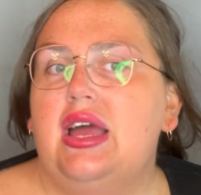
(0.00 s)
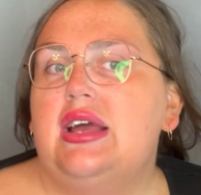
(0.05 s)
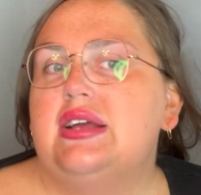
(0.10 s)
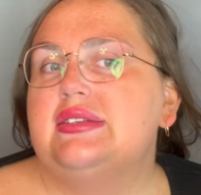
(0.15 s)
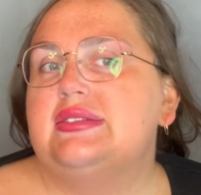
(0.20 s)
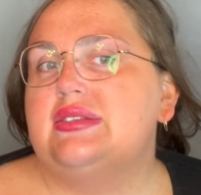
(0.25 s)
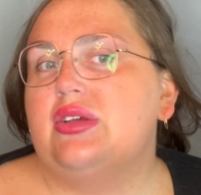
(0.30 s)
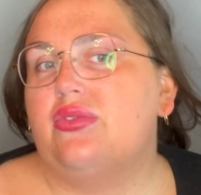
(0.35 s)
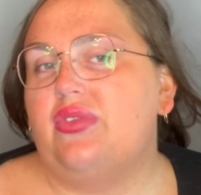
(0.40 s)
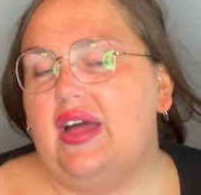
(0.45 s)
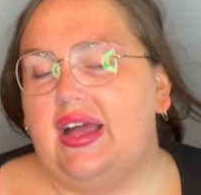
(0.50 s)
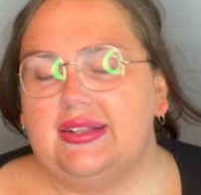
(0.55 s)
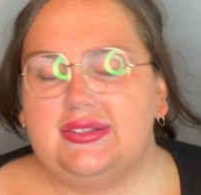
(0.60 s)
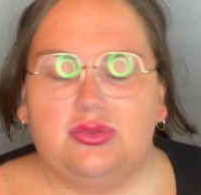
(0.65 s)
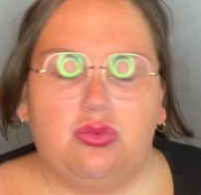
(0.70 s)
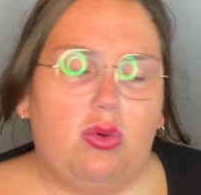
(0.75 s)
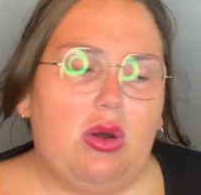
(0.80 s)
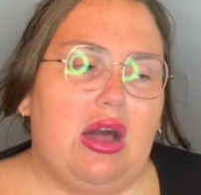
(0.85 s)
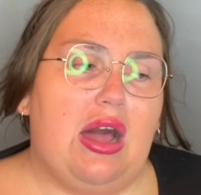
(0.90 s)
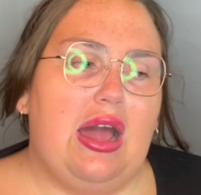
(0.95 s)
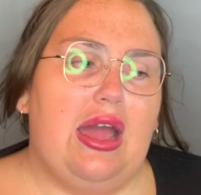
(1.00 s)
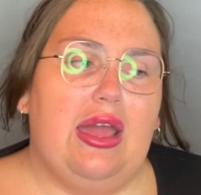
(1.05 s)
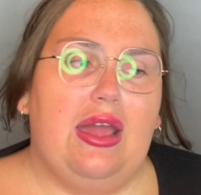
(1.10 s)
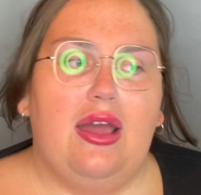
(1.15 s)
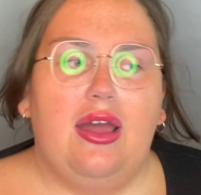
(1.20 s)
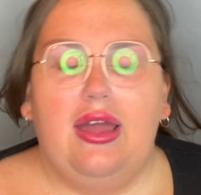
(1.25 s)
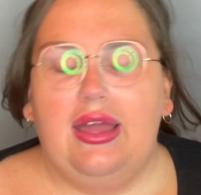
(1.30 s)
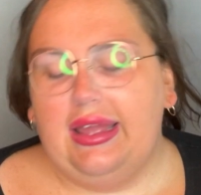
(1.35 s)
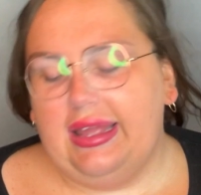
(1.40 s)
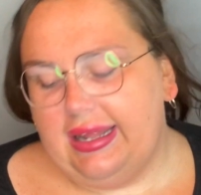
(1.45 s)
So that's why
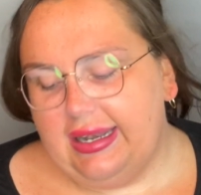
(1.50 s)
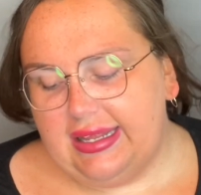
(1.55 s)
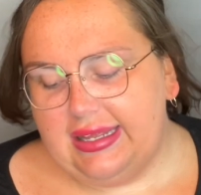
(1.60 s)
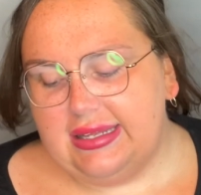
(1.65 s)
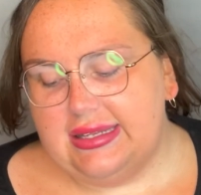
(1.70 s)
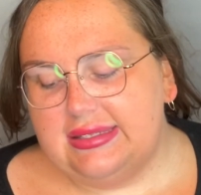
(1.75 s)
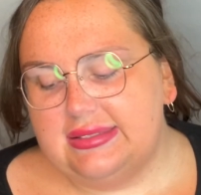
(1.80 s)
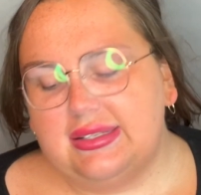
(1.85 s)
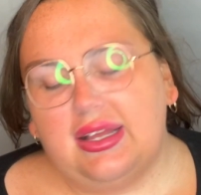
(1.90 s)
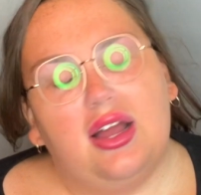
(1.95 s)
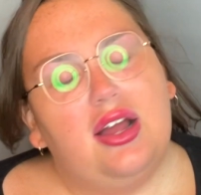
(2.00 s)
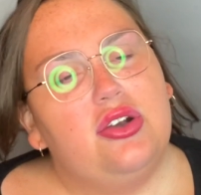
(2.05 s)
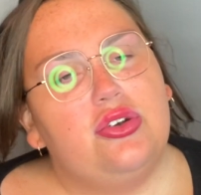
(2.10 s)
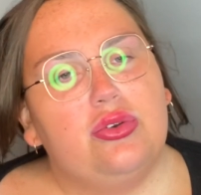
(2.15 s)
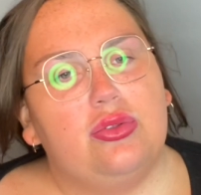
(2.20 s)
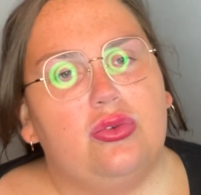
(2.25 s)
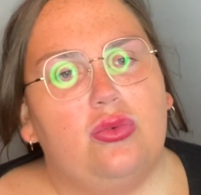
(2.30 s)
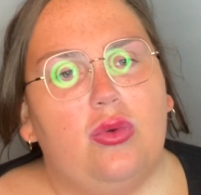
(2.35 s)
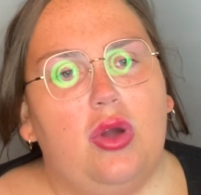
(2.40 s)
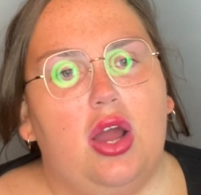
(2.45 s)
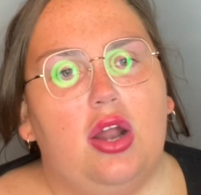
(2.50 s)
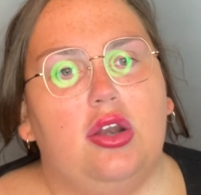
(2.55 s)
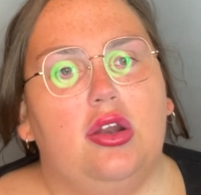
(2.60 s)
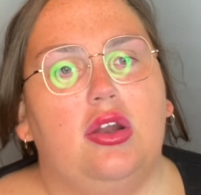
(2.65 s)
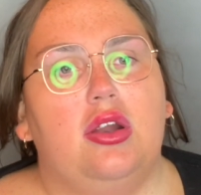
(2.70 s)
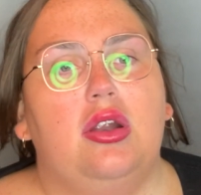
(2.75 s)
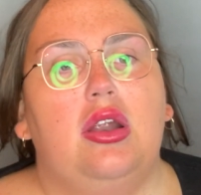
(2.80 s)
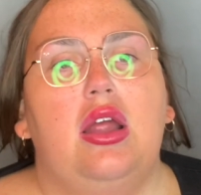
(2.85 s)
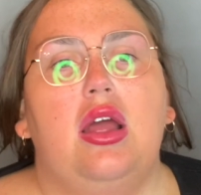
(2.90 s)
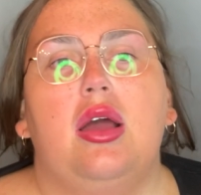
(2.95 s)
it is under the
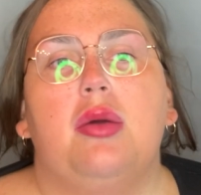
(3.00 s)
water,